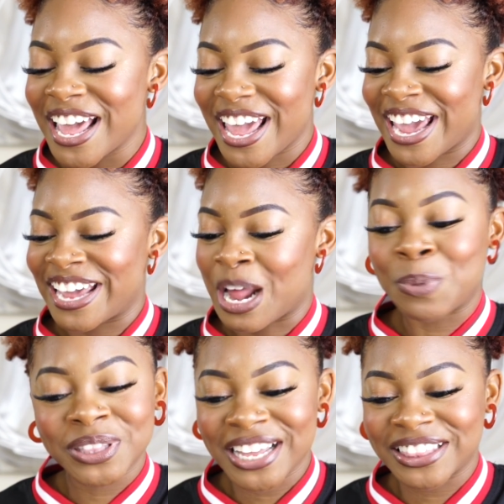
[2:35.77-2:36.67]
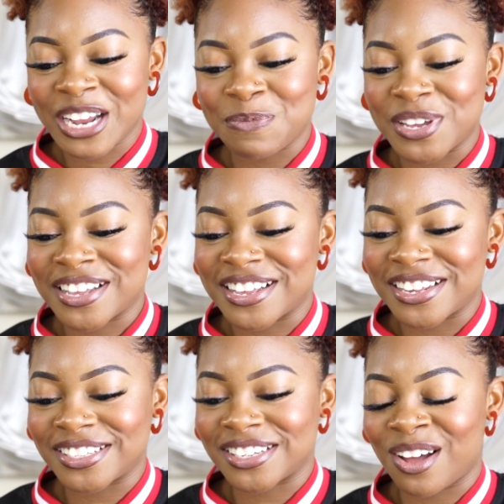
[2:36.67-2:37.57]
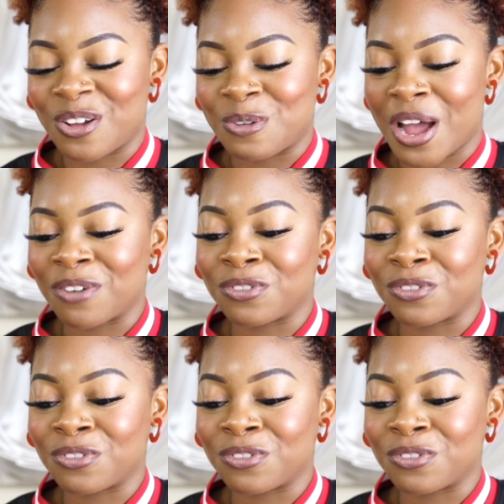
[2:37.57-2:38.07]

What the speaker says: and I put that there because I